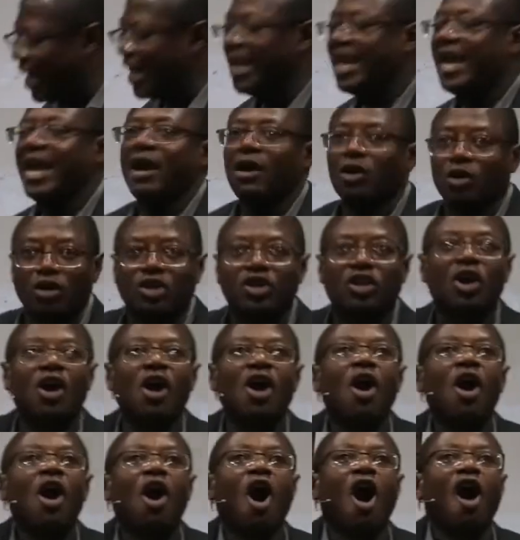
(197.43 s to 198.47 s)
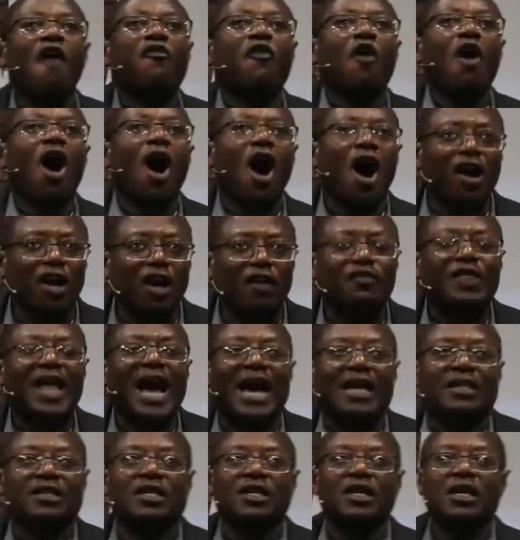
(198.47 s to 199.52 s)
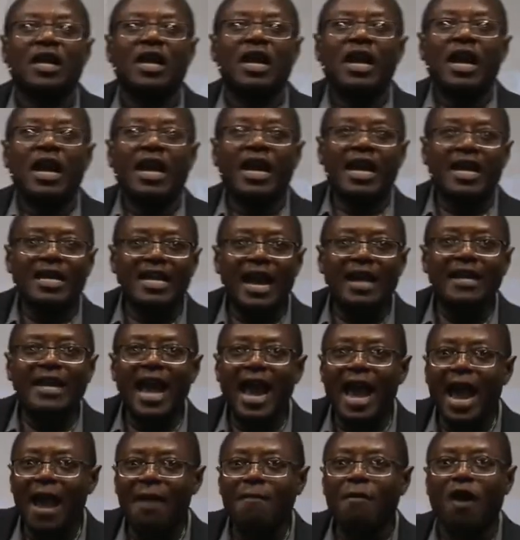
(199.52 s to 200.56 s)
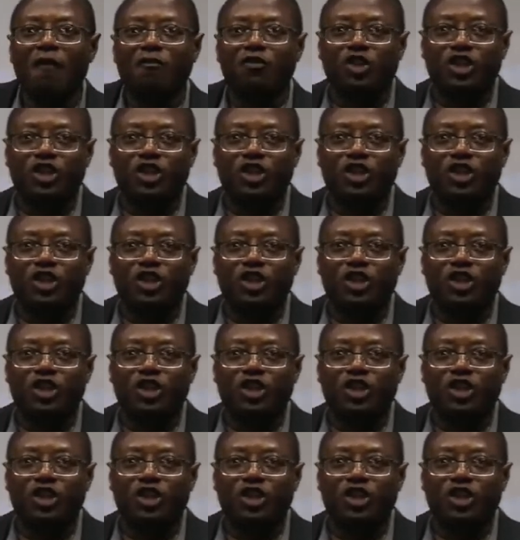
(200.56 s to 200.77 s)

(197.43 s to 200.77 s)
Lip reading: healed of all of that. In the name of